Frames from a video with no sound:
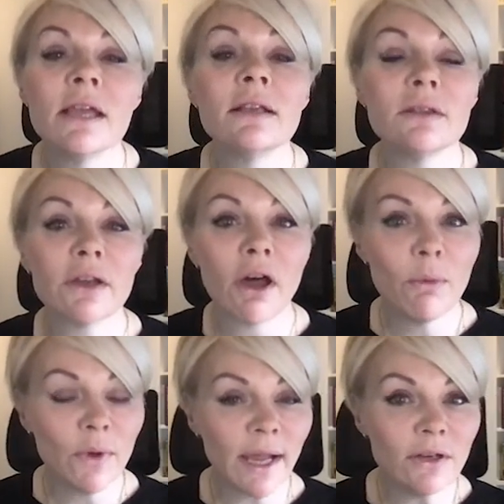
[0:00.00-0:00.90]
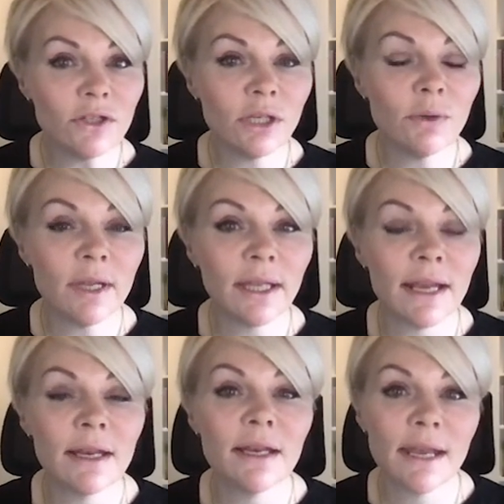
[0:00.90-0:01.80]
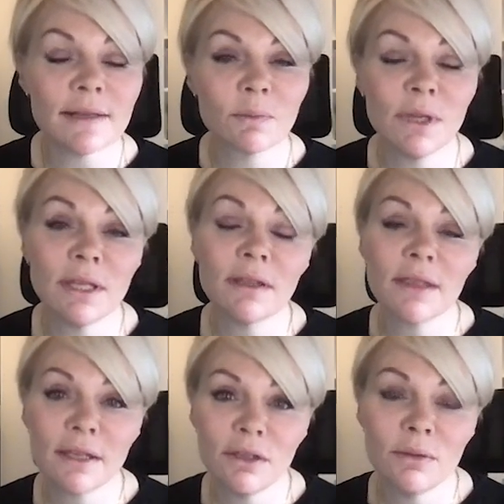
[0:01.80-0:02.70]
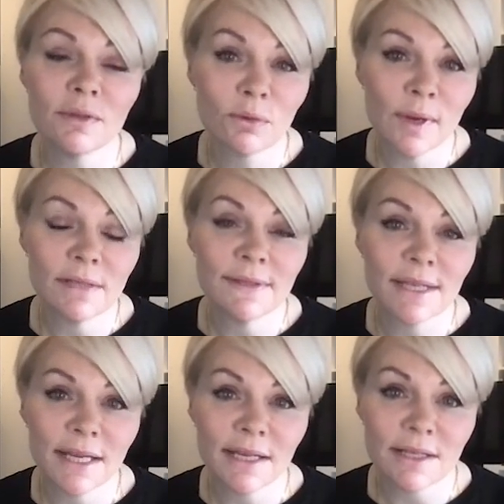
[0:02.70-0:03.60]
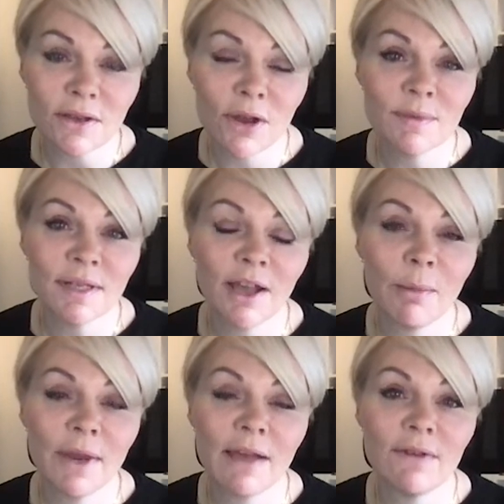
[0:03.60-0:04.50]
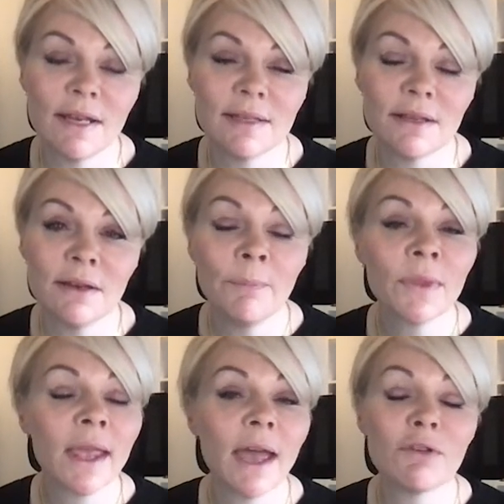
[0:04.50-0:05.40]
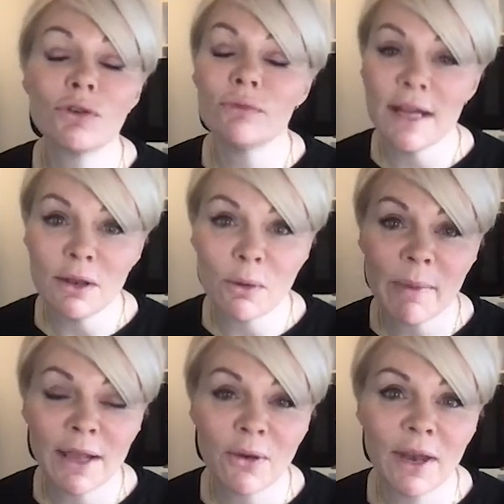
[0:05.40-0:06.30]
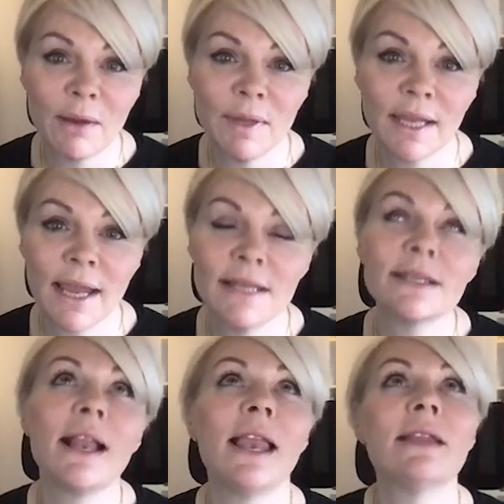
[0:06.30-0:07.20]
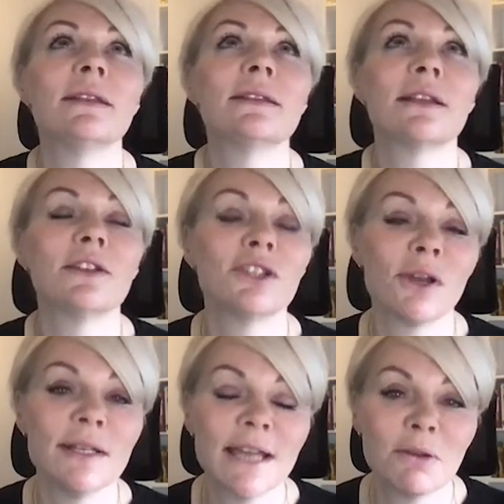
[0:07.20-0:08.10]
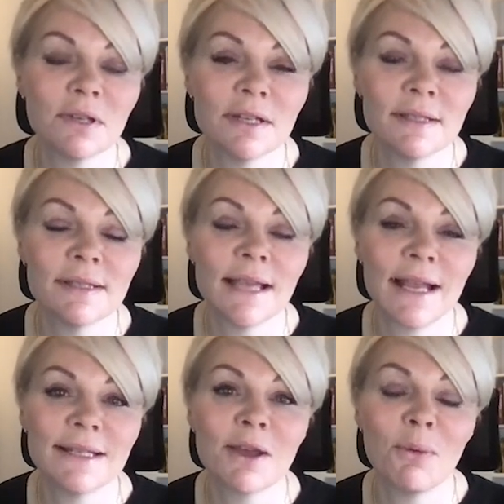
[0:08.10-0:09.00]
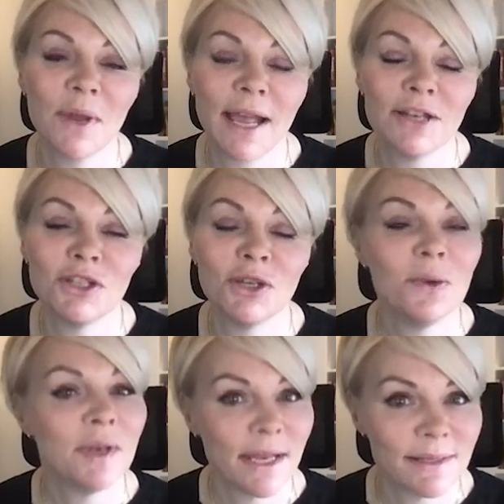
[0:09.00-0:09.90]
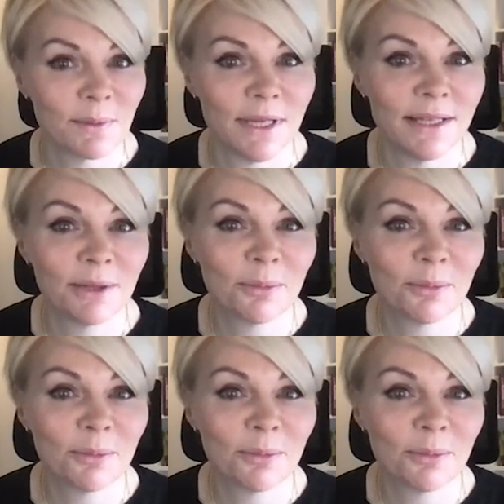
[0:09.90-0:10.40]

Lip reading: So look, I will catch you again next week. Thank you as always for taking time to come and have a listen. Have a great long bank holiday weekend. Let the sun shine down on us, and I will catch you next week.